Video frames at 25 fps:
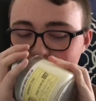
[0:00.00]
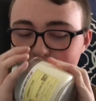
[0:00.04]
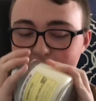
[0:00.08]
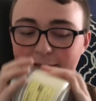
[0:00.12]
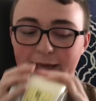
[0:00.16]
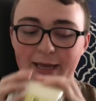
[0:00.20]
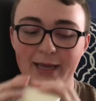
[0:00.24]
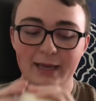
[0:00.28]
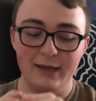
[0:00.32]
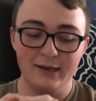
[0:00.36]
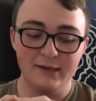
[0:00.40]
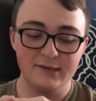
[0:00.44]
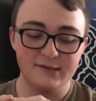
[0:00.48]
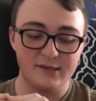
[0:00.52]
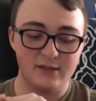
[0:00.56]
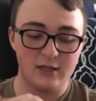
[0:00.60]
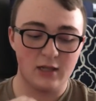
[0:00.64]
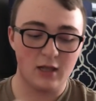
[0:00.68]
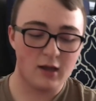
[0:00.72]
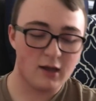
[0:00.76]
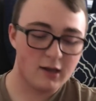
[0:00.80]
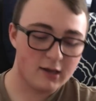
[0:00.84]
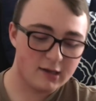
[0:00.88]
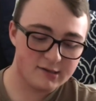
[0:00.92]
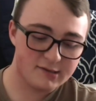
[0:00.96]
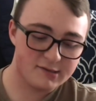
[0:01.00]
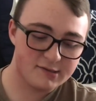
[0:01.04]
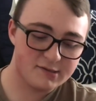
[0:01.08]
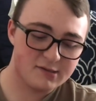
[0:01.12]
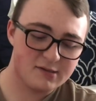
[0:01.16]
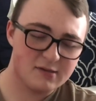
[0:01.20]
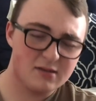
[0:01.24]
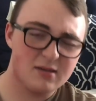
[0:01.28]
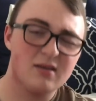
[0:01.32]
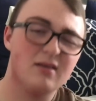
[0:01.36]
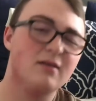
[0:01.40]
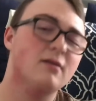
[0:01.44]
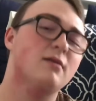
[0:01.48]
is
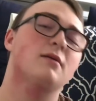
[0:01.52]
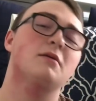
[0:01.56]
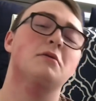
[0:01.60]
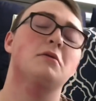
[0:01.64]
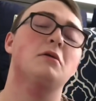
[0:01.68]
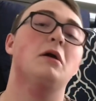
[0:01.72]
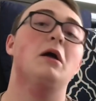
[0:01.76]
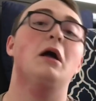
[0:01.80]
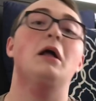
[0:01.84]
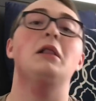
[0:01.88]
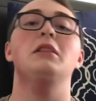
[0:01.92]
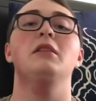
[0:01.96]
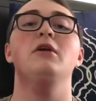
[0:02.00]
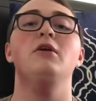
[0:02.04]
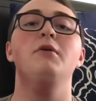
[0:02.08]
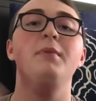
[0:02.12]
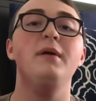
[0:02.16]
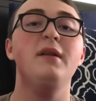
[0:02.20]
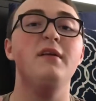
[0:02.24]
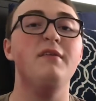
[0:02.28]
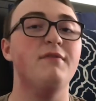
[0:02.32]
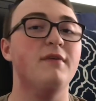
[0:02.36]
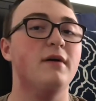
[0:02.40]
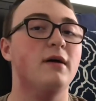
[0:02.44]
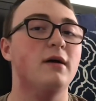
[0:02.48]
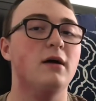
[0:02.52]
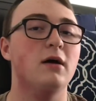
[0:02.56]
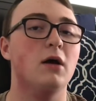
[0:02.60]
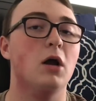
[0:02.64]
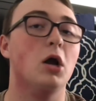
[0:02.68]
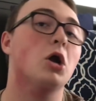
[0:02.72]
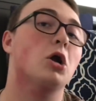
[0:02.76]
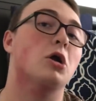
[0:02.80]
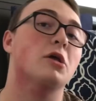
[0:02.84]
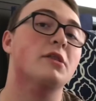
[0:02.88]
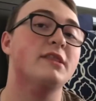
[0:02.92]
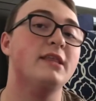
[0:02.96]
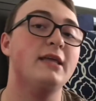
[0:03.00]
just a little bit of a
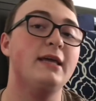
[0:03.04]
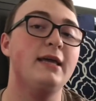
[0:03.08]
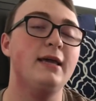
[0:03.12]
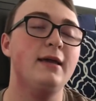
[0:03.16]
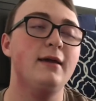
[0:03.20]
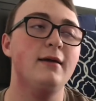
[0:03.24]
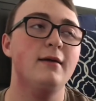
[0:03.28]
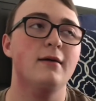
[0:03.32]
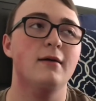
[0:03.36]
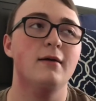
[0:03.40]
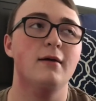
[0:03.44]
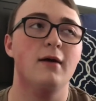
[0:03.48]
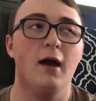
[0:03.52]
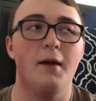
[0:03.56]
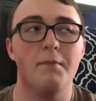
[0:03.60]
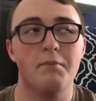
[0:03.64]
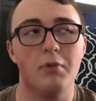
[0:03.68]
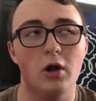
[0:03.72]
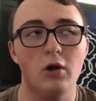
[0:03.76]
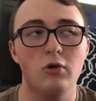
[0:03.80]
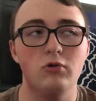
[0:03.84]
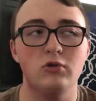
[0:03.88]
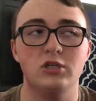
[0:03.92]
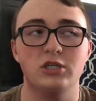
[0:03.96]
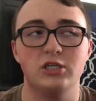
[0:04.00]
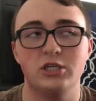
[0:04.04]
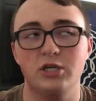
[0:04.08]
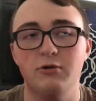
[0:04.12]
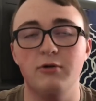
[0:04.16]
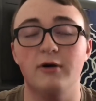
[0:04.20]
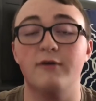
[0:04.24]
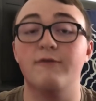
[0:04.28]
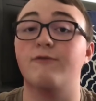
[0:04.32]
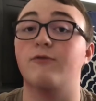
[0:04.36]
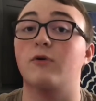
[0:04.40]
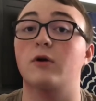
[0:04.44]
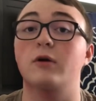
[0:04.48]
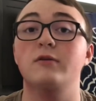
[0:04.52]
earthy approach to a
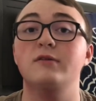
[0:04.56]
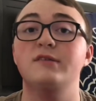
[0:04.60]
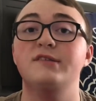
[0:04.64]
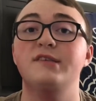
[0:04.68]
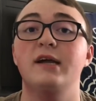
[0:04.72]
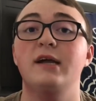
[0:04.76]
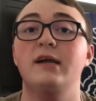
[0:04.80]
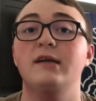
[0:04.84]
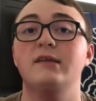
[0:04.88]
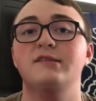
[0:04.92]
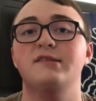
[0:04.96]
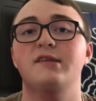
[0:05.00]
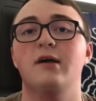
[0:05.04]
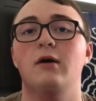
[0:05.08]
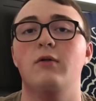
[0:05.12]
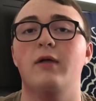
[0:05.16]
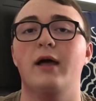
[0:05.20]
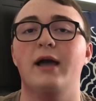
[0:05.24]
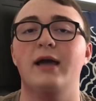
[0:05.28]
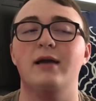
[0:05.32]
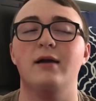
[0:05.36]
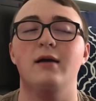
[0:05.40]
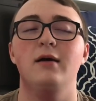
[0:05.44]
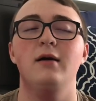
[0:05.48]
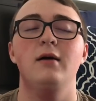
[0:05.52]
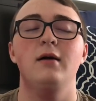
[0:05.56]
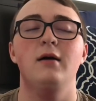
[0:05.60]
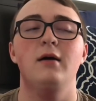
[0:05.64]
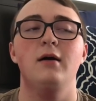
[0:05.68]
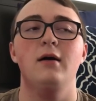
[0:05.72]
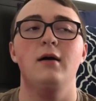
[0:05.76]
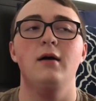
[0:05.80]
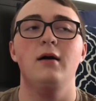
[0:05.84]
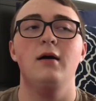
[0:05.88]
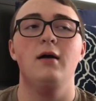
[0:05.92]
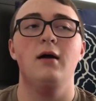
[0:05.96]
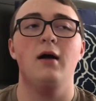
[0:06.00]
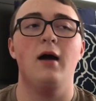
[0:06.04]
fruit scent. So, like,
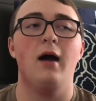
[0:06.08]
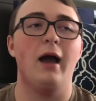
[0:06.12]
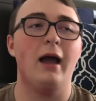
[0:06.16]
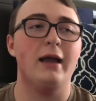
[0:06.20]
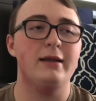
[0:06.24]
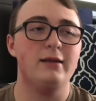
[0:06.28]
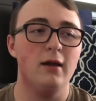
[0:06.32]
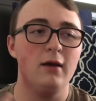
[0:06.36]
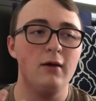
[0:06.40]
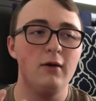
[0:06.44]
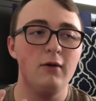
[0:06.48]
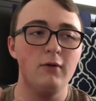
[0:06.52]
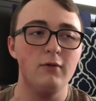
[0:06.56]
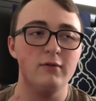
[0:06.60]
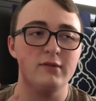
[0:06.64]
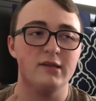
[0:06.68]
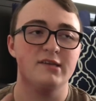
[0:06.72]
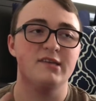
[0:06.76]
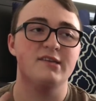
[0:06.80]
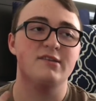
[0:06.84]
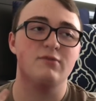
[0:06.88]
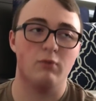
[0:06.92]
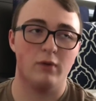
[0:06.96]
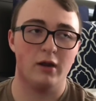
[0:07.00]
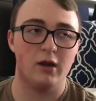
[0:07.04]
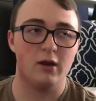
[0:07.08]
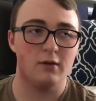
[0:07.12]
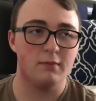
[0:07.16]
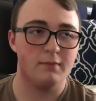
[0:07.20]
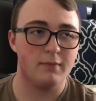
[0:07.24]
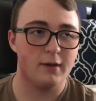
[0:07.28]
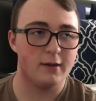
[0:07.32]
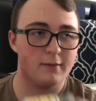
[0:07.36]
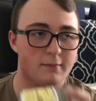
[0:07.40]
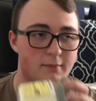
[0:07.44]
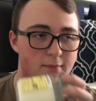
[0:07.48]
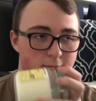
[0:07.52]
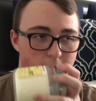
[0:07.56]
I know this is weird,
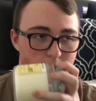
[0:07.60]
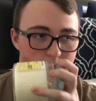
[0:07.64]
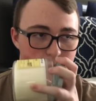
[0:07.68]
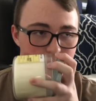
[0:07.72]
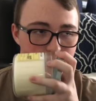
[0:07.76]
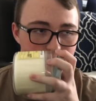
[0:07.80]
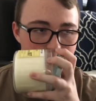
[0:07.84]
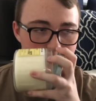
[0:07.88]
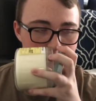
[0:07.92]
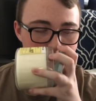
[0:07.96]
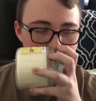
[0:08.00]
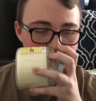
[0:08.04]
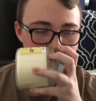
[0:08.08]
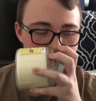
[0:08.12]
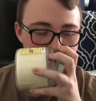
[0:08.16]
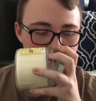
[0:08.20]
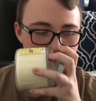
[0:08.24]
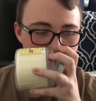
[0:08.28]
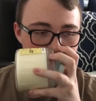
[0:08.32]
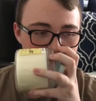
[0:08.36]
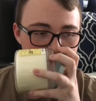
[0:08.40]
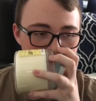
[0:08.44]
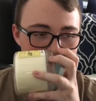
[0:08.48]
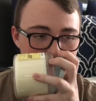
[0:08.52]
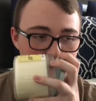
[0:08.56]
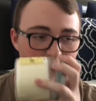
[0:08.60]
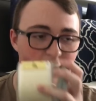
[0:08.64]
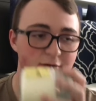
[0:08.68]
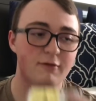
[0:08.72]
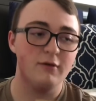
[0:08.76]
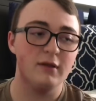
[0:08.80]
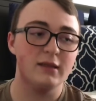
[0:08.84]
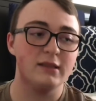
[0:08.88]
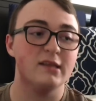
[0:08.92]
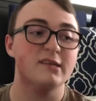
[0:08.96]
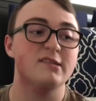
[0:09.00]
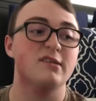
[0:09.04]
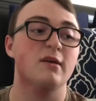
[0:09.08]
but I feel
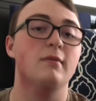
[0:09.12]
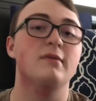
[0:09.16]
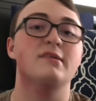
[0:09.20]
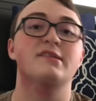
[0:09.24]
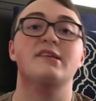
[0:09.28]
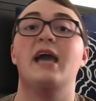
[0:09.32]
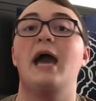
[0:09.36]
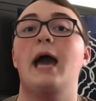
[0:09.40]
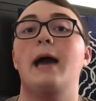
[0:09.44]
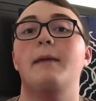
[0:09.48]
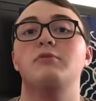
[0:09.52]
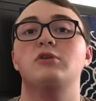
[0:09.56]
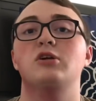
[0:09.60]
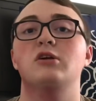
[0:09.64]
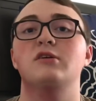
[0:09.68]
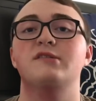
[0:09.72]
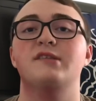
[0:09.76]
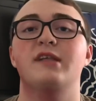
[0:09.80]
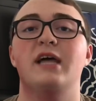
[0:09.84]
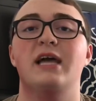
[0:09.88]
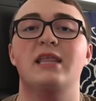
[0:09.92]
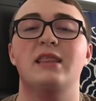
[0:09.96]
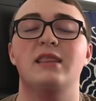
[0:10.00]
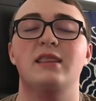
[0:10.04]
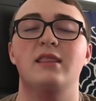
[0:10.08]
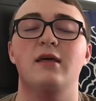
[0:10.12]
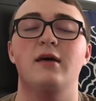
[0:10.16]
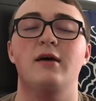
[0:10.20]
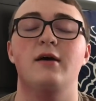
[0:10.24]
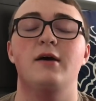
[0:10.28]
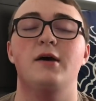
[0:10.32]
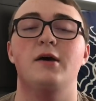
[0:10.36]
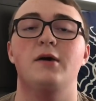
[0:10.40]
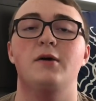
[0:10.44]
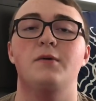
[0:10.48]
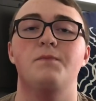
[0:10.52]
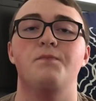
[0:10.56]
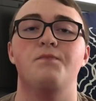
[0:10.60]
like this almost captures, like,
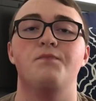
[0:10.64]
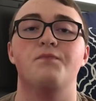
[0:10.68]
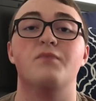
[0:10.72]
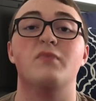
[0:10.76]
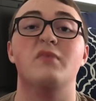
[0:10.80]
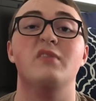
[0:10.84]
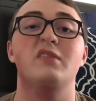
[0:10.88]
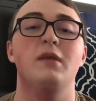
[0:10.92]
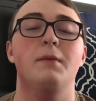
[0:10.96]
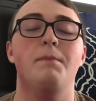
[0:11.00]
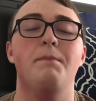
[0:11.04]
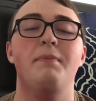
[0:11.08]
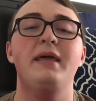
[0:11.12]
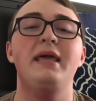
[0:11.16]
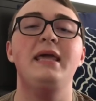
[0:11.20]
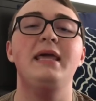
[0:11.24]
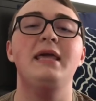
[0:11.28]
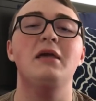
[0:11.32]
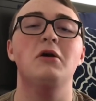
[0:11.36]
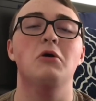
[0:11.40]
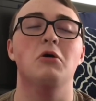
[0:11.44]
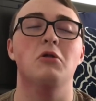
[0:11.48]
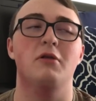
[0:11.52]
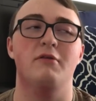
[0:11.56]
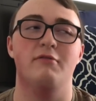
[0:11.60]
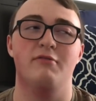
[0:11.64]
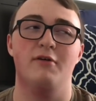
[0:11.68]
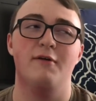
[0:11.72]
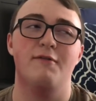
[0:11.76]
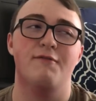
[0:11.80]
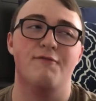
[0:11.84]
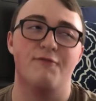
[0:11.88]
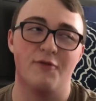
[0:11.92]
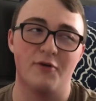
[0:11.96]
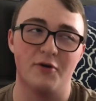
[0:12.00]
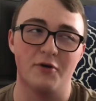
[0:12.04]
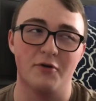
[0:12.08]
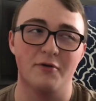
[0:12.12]
the peel of a
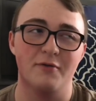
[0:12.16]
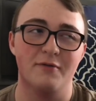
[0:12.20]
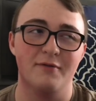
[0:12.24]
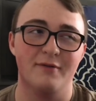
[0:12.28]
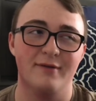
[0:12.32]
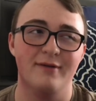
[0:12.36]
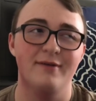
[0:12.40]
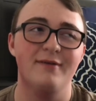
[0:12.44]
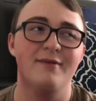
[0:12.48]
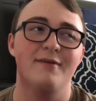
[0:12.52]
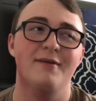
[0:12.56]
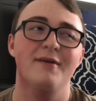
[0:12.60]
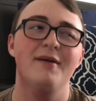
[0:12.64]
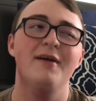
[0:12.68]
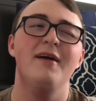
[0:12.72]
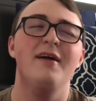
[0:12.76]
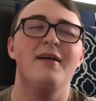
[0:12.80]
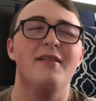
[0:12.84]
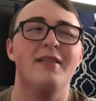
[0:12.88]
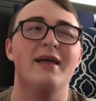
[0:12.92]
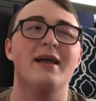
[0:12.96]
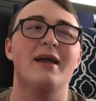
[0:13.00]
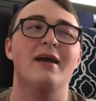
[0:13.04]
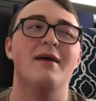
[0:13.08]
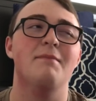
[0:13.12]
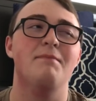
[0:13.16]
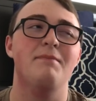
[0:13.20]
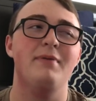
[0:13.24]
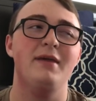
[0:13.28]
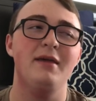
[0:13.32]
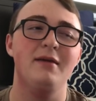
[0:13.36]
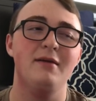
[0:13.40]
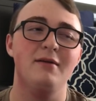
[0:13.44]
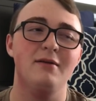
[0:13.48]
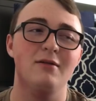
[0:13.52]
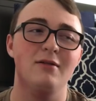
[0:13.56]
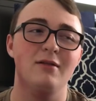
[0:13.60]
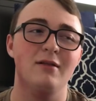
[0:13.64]
fruit. Like, a
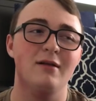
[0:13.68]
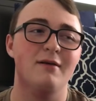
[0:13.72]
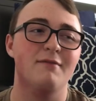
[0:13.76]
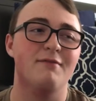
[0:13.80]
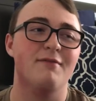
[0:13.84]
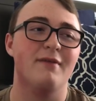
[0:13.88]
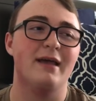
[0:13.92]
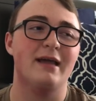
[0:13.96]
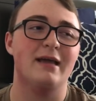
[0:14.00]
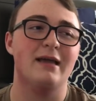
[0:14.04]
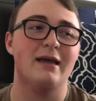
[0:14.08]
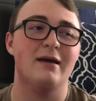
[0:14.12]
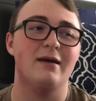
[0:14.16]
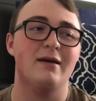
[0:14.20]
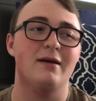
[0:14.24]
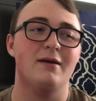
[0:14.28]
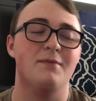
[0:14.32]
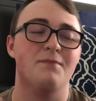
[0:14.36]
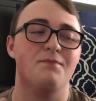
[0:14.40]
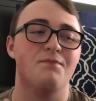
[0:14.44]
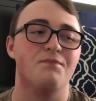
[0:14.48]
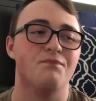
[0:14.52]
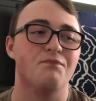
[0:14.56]
peel of, like, a...